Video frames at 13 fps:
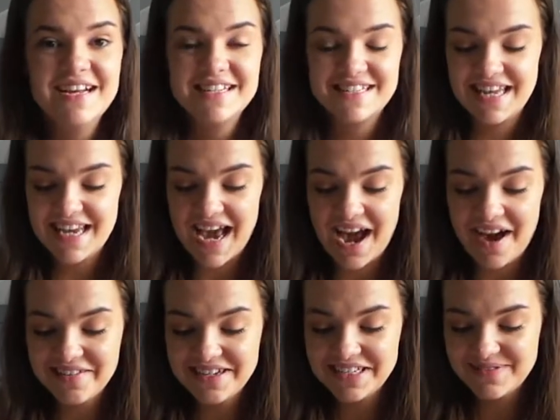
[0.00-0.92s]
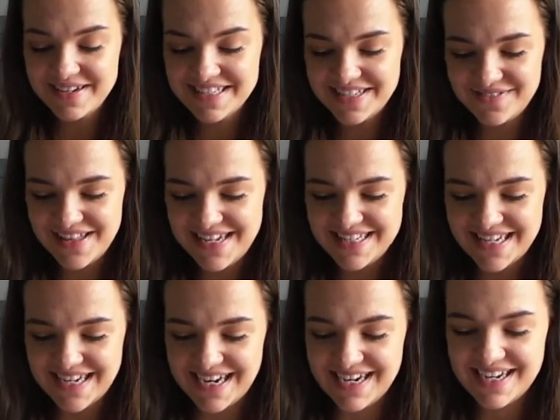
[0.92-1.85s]
see how expensive these
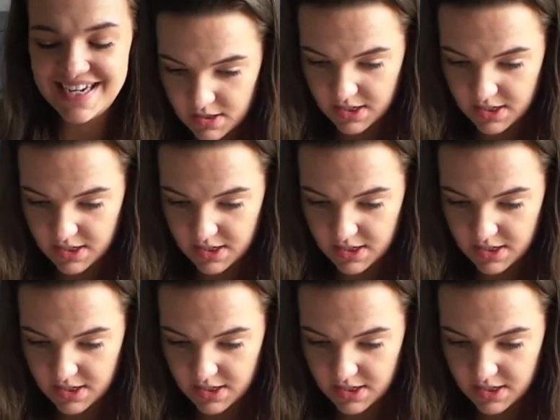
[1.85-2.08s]
are.